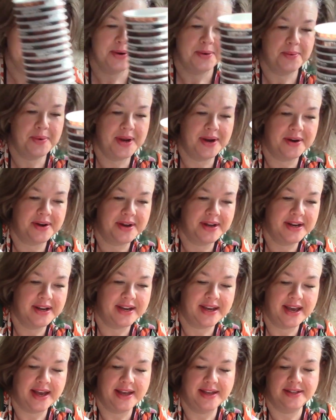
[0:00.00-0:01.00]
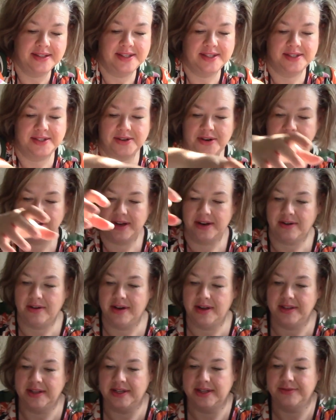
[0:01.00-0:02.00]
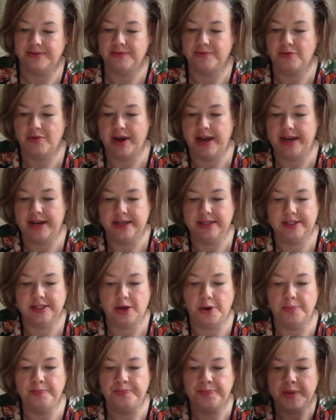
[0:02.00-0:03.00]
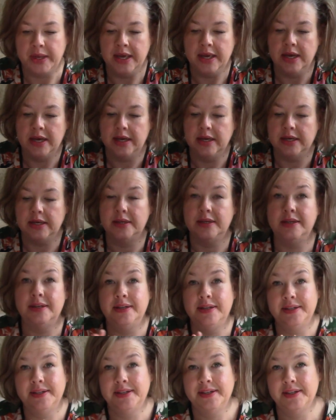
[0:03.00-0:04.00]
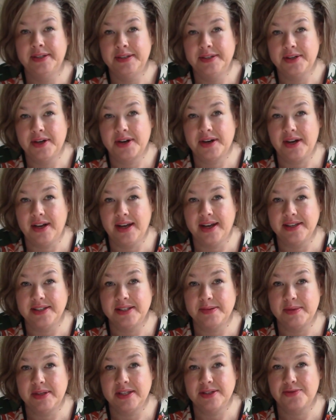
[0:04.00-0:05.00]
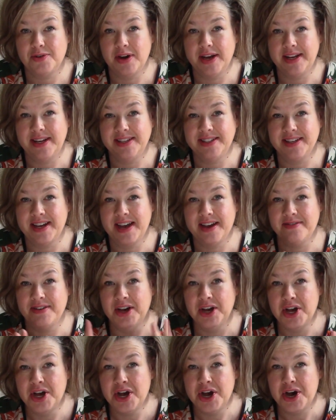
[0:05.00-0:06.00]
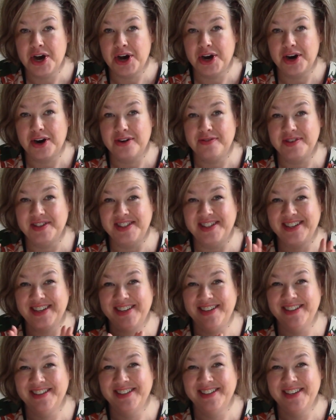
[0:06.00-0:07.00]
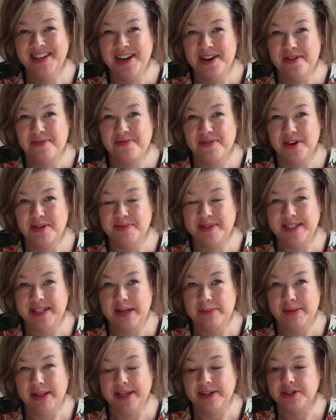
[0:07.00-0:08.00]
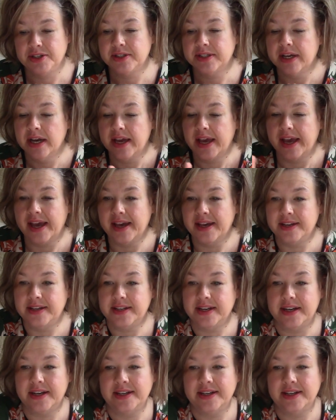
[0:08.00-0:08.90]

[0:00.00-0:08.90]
we are gonna get started on the different varieties. So not gonna lie, some of these varieties I have harvested from city planters, and